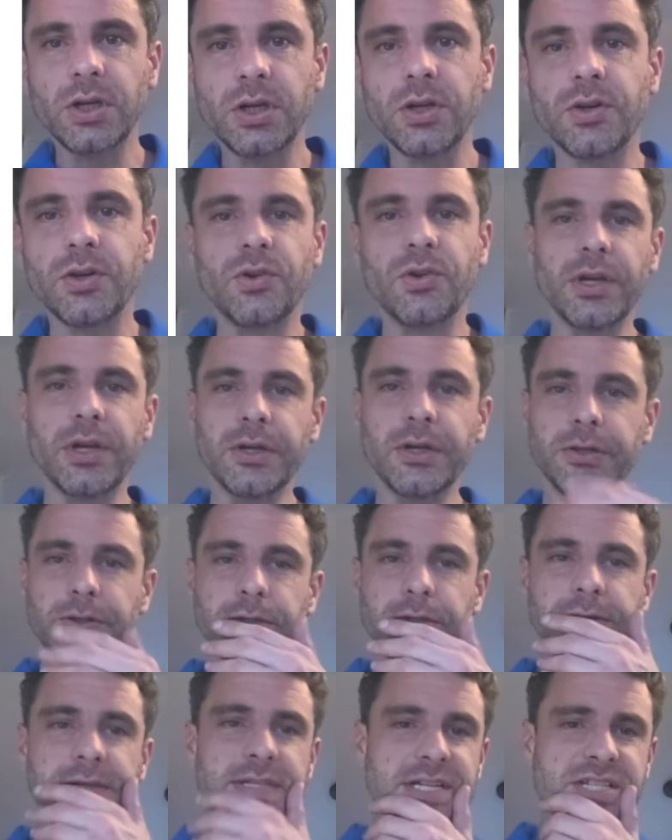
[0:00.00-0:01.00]
So
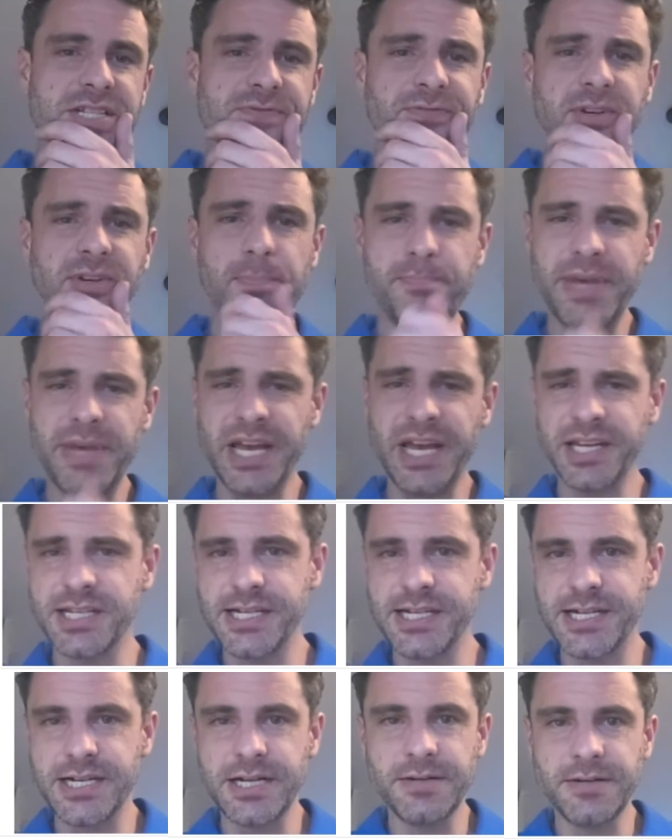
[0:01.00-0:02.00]
let's flip back
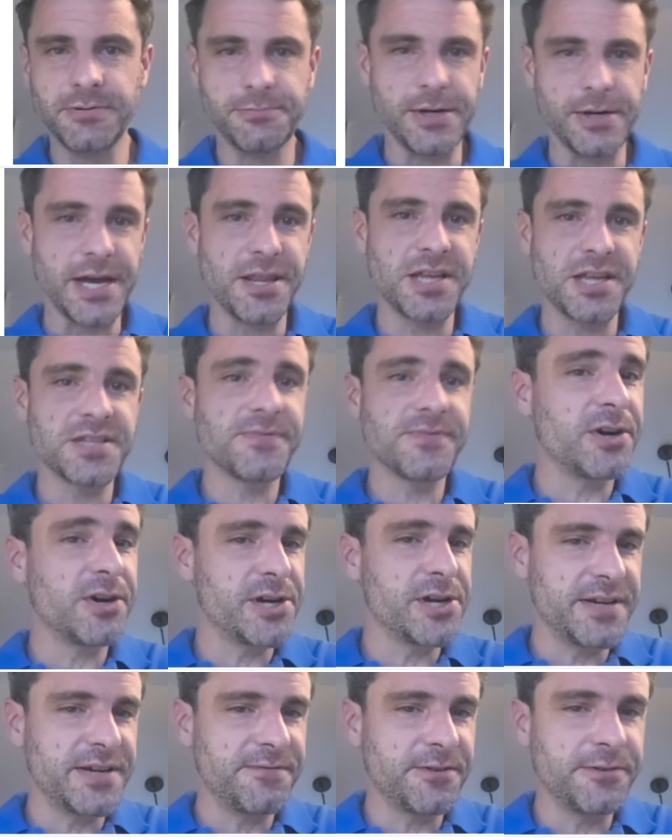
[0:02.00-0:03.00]
here. Wow, that's very
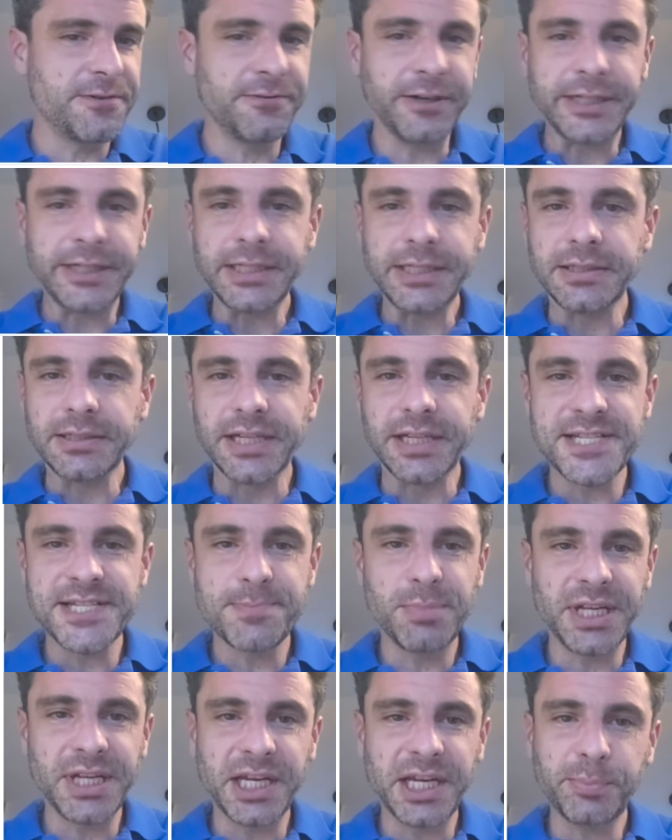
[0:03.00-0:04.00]
different, right? Nice
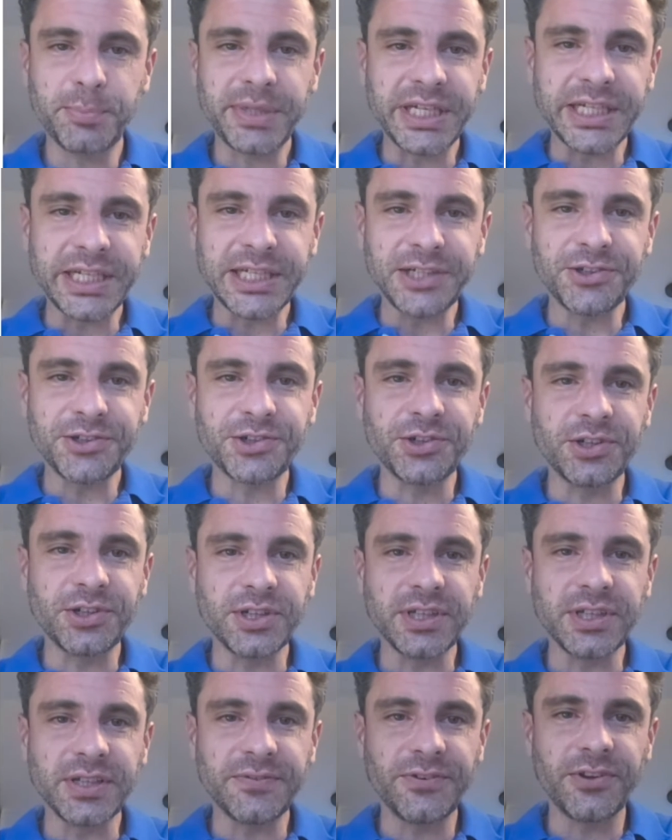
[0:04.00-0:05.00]
blank page to
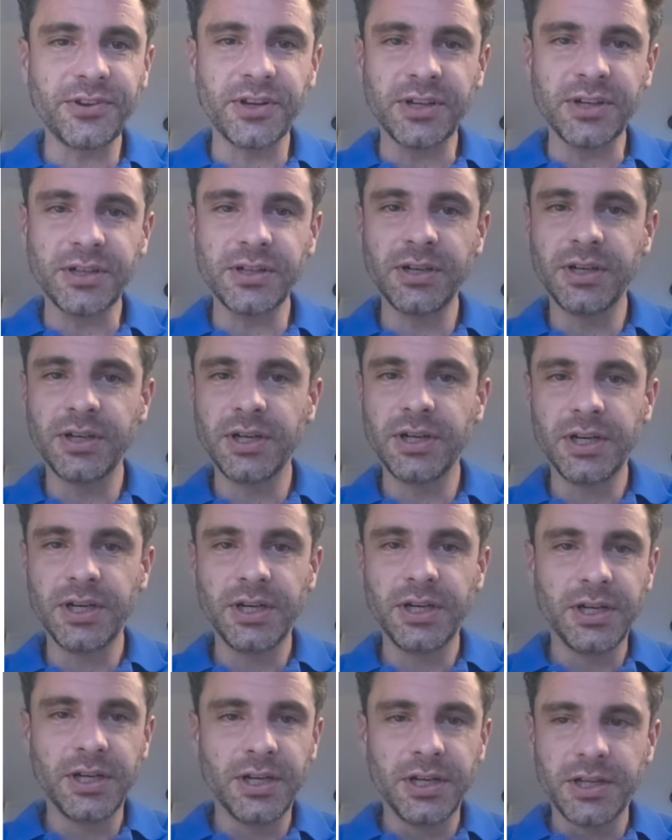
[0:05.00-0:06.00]
give
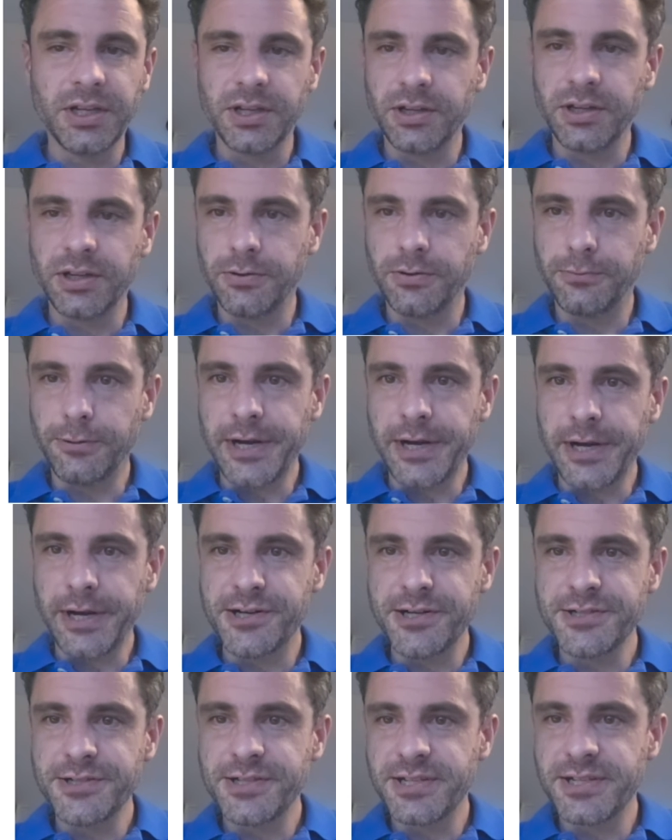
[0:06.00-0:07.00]
your writer
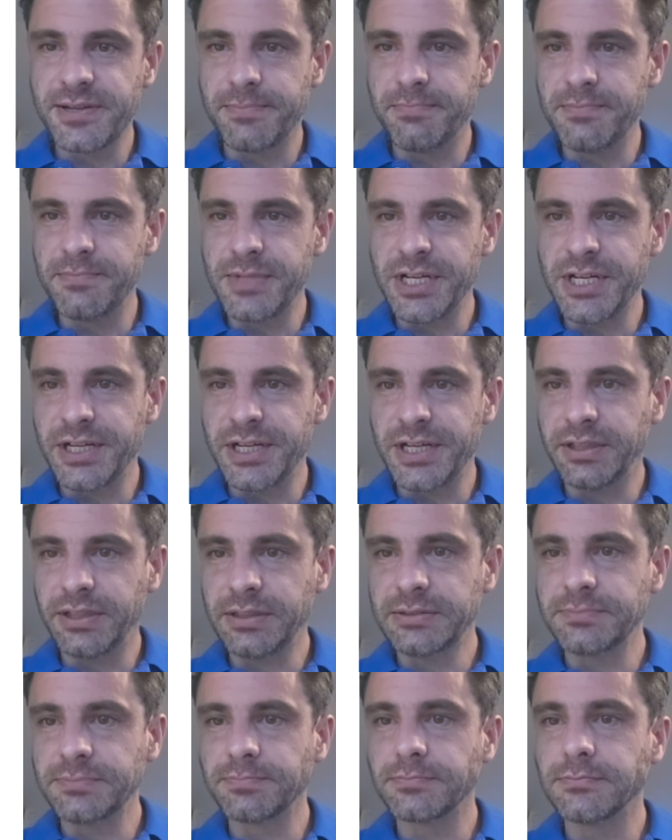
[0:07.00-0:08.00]
some
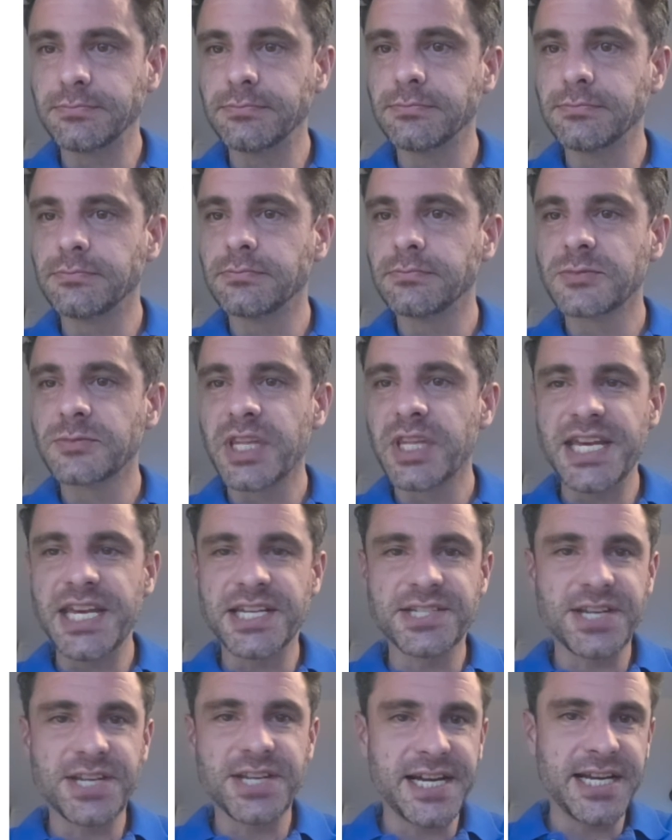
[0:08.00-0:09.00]

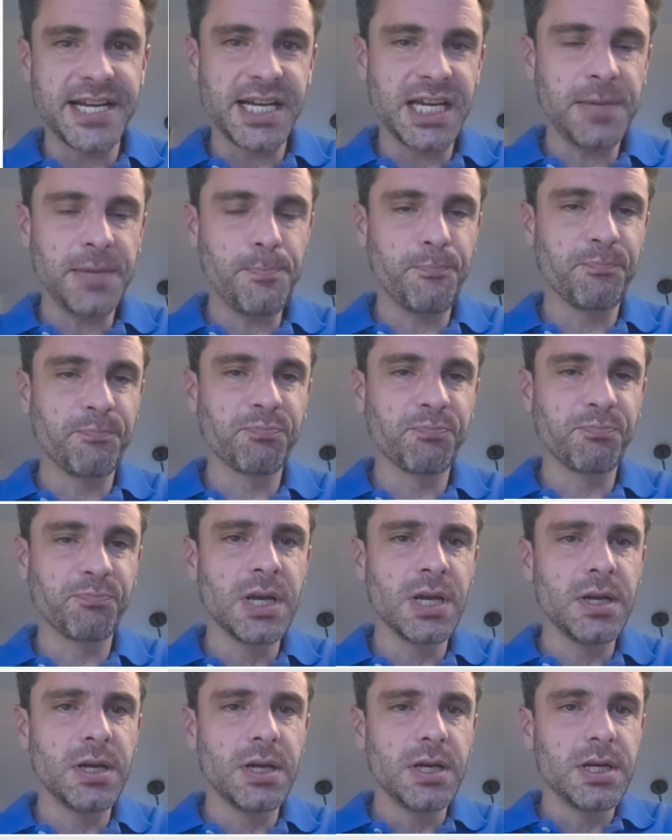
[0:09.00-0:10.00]
anxiety.
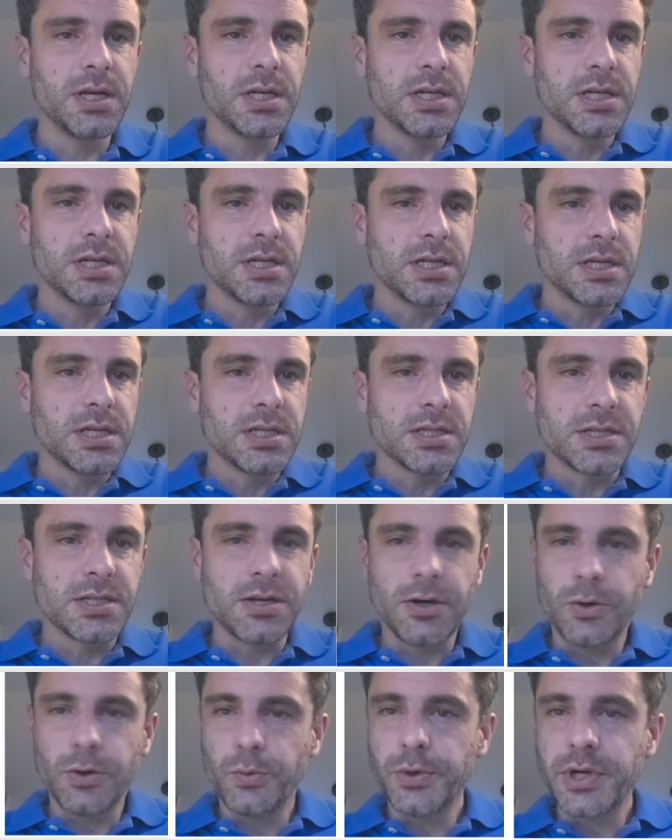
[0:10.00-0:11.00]

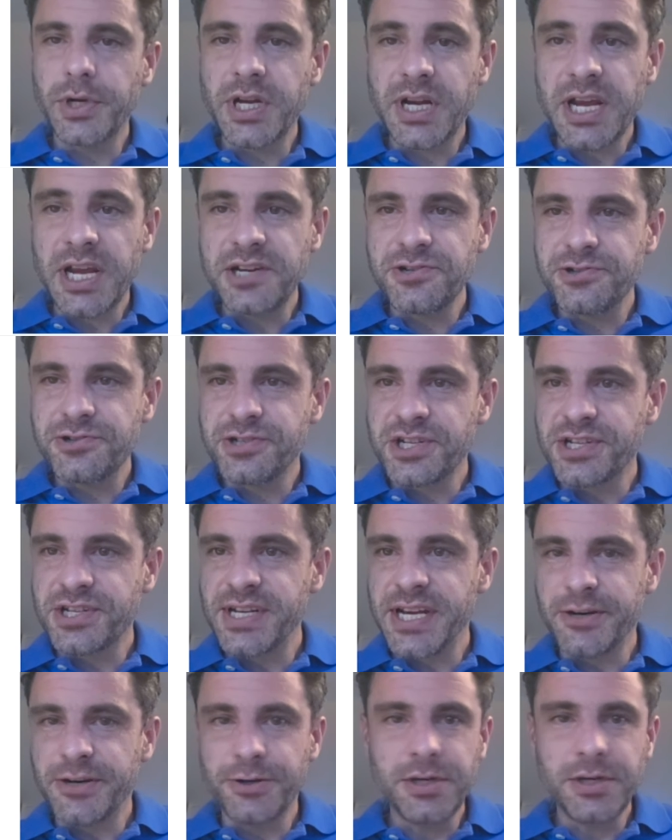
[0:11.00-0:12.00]
So what did I do just now?